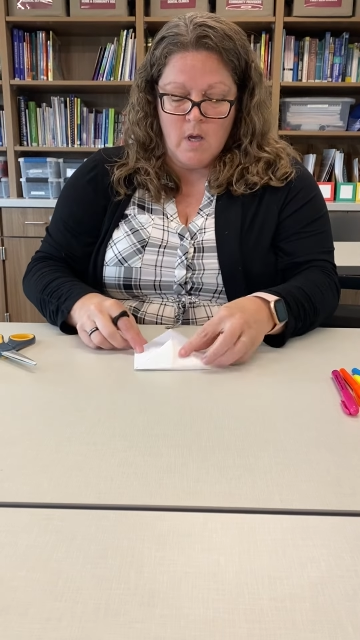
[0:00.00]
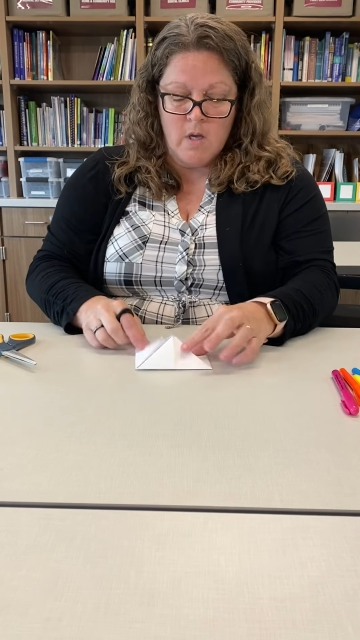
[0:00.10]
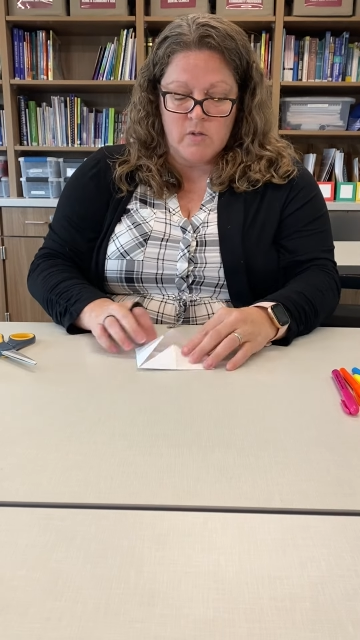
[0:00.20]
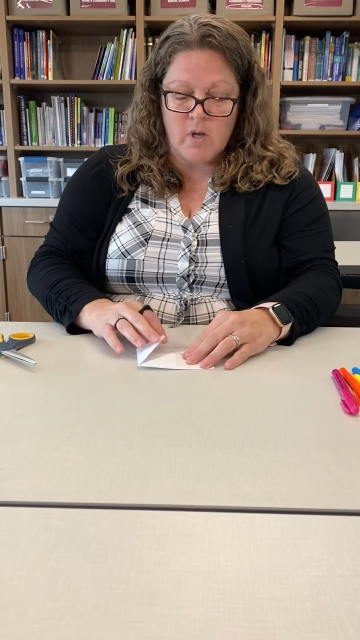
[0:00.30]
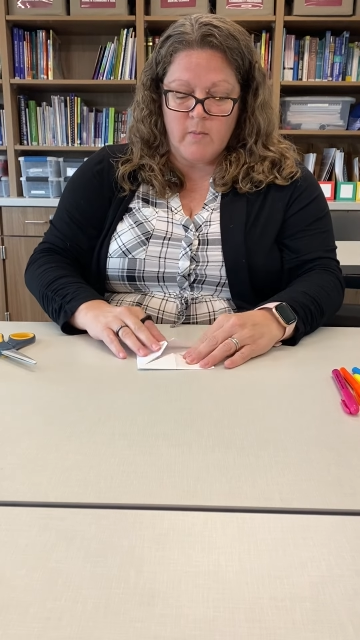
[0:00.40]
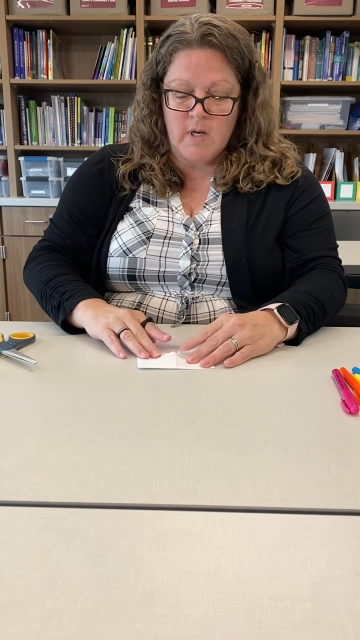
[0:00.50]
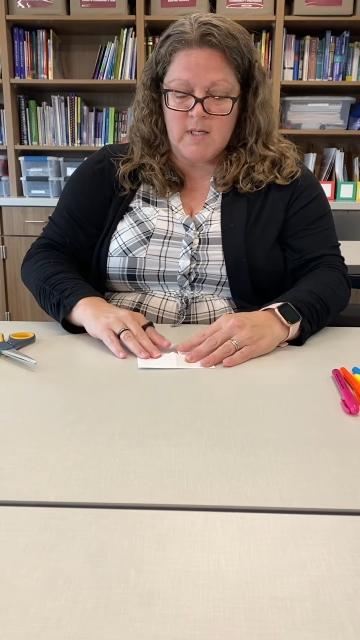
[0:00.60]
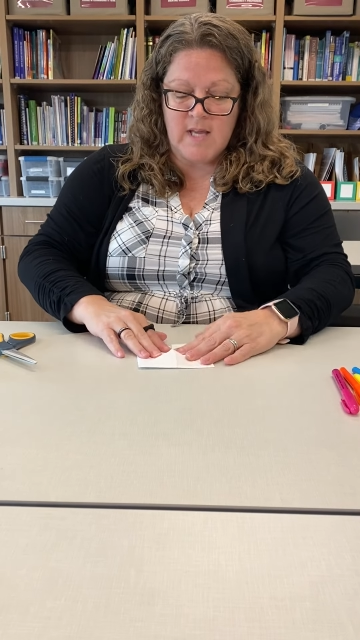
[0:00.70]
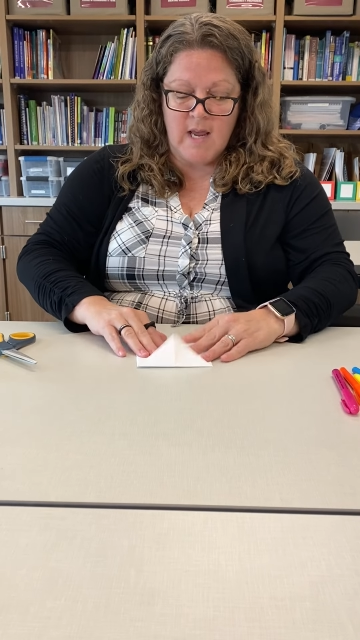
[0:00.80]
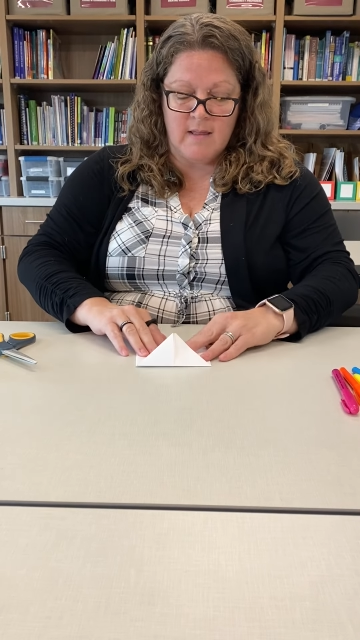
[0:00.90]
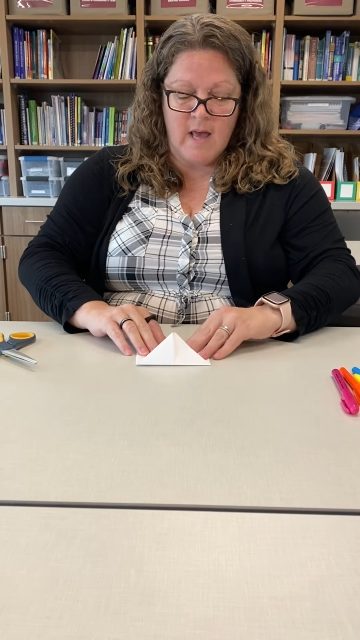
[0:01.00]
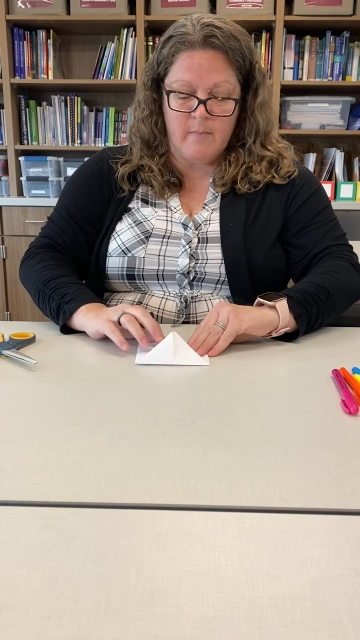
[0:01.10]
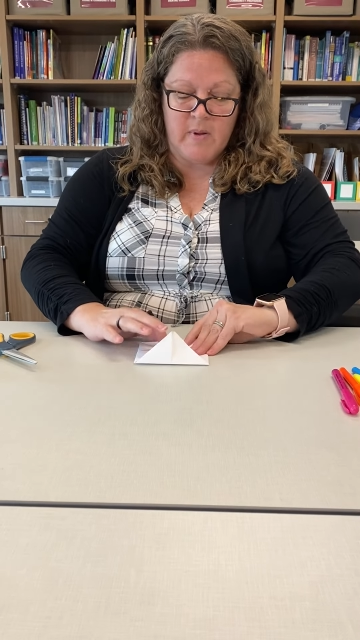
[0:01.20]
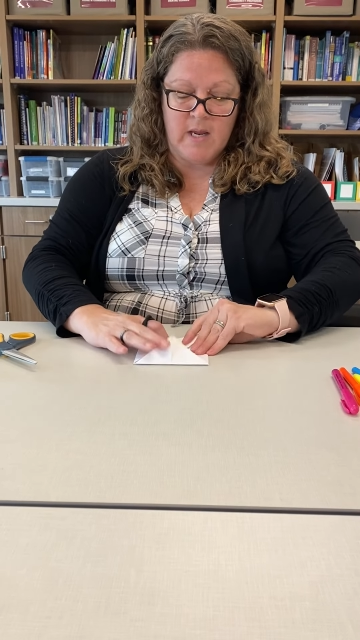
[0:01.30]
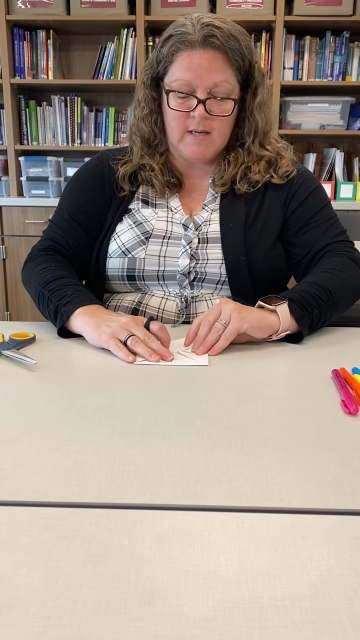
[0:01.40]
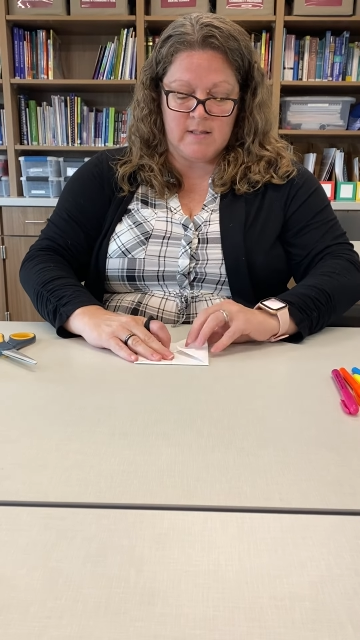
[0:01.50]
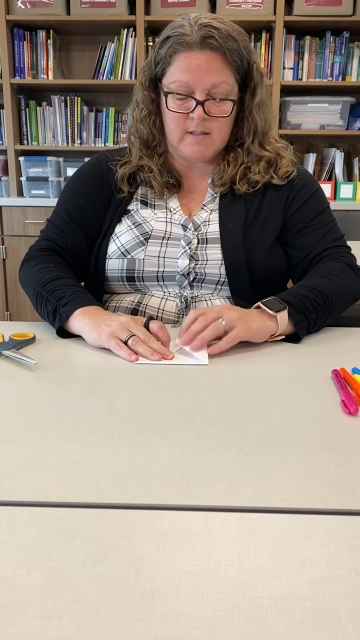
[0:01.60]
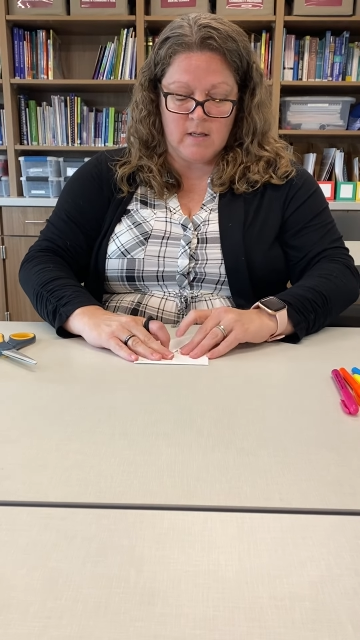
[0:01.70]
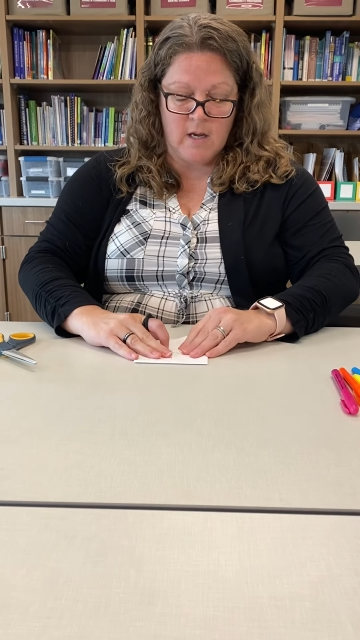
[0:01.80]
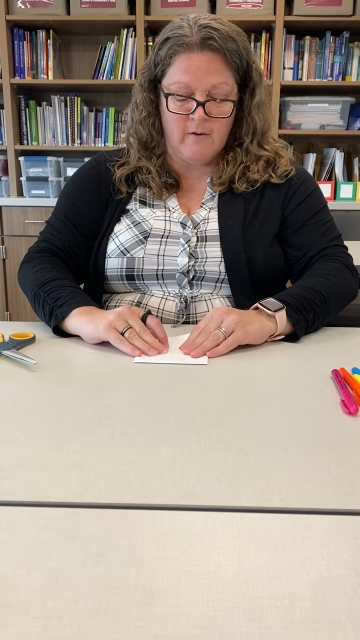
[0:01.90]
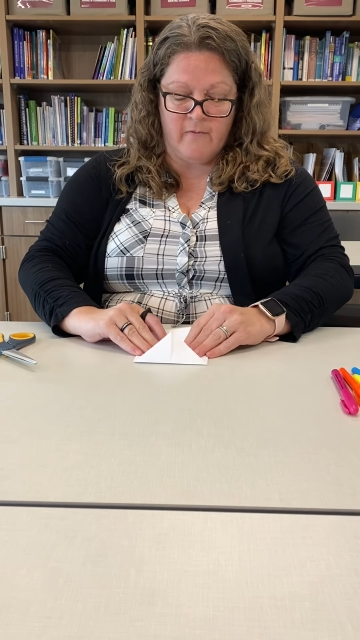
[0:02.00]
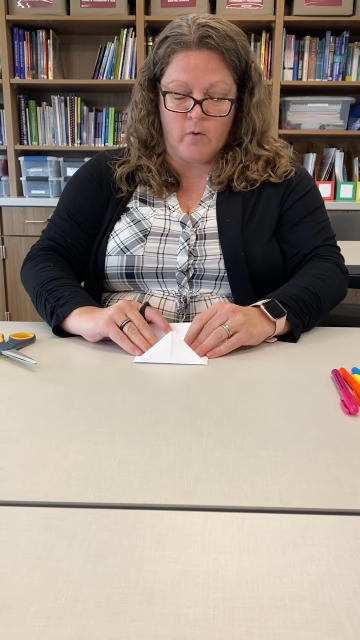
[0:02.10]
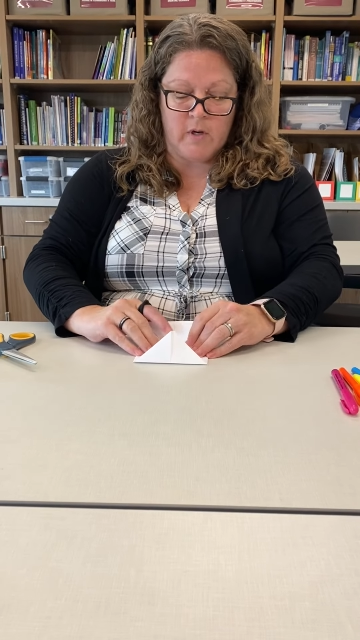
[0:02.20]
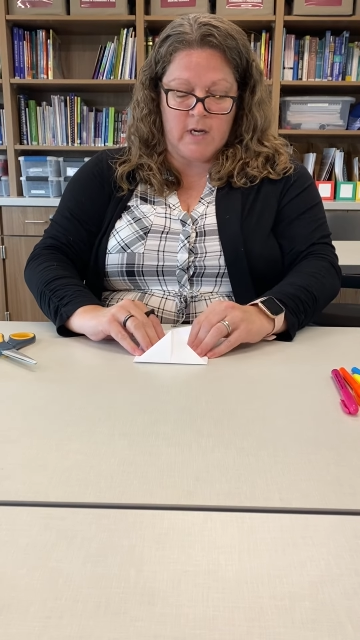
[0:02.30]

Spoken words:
So I'm going to take that piece and fold